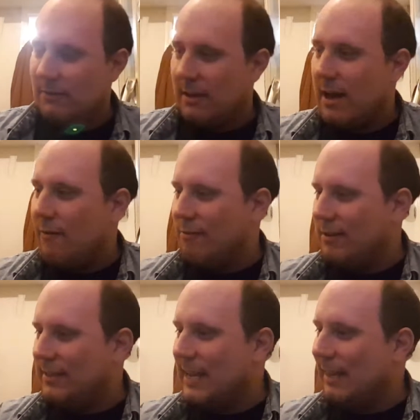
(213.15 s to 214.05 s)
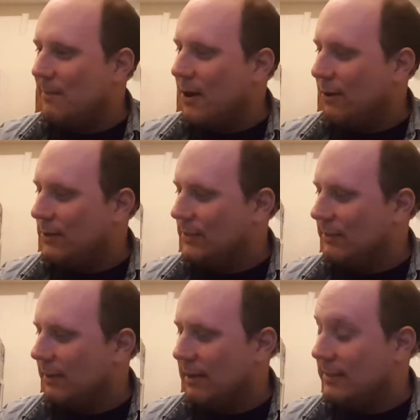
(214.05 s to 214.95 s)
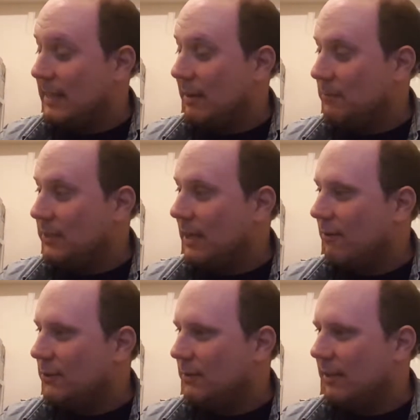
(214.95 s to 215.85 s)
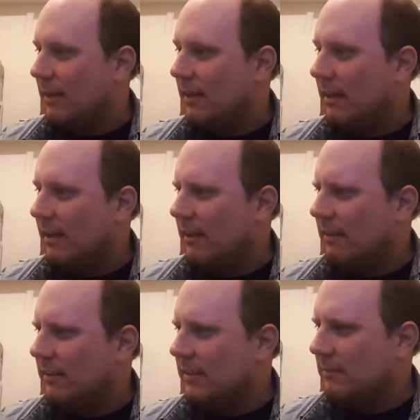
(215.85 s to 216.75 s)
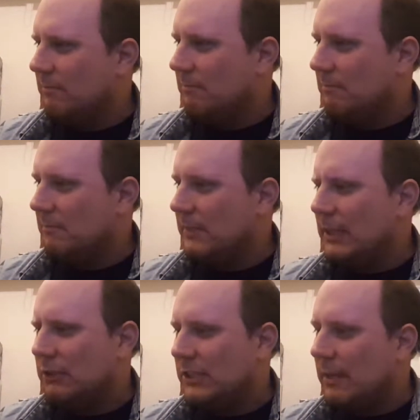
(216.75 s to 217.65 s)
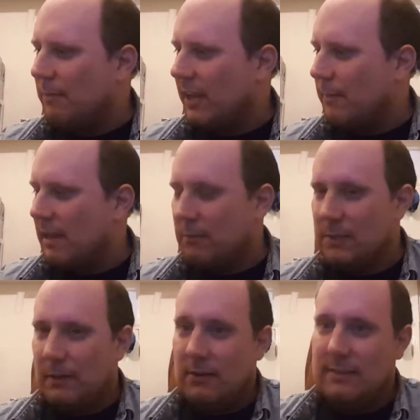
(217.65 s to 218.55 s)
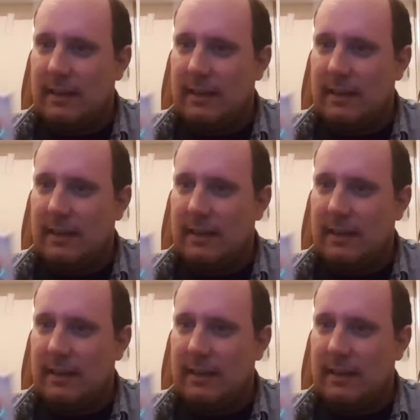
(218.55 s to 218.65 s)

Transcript: cover instead of themselves, which tells you something about them, I suppose.